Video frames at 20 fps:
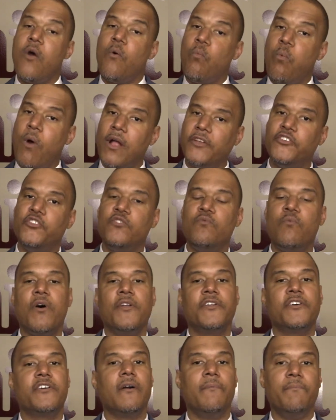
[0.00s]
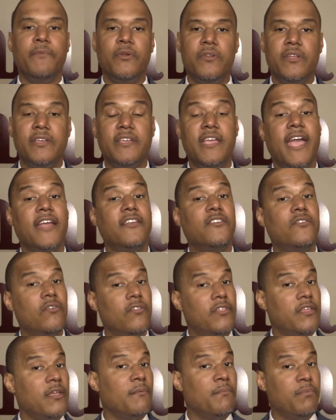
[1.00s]
What you want to communicate to
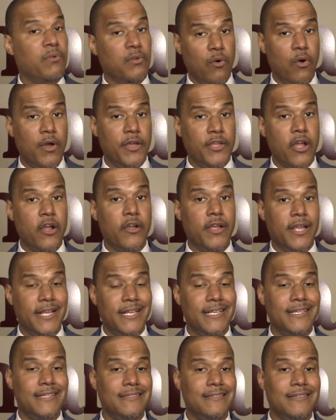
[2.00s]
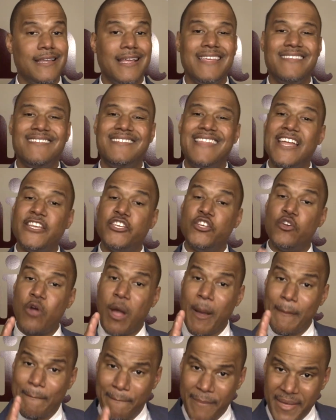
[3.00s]
the employer is that
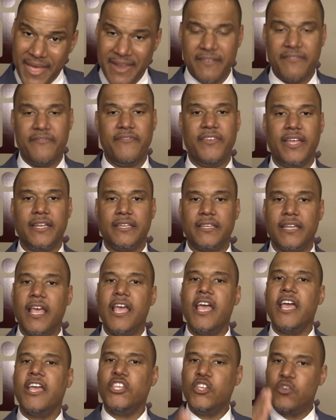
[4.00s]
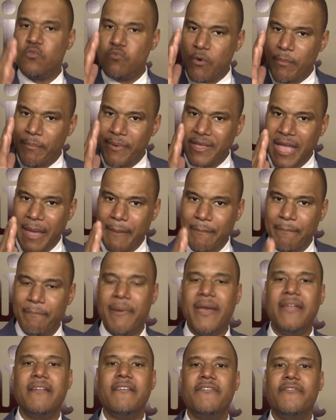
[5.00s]
you're a benefit. You will be a
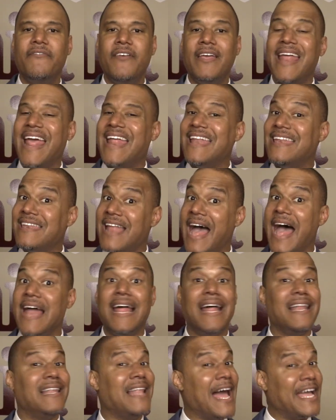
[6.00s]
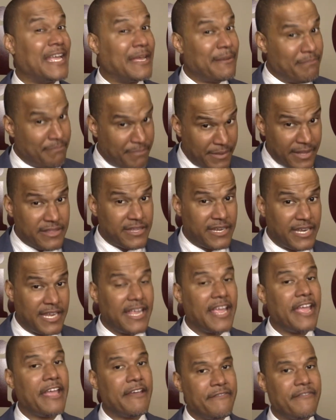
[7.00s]
benefit and not a
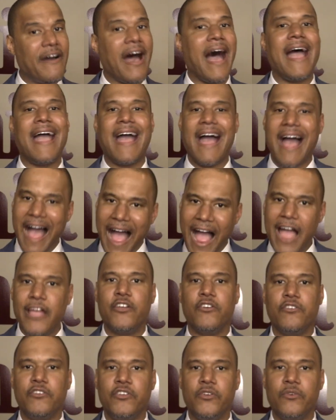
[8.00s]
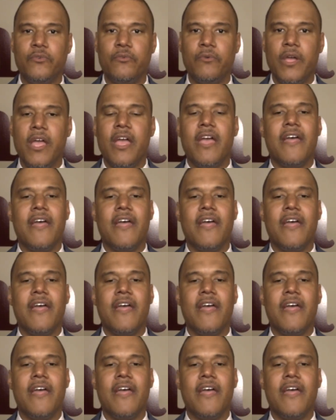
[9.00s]
liability if I hire you.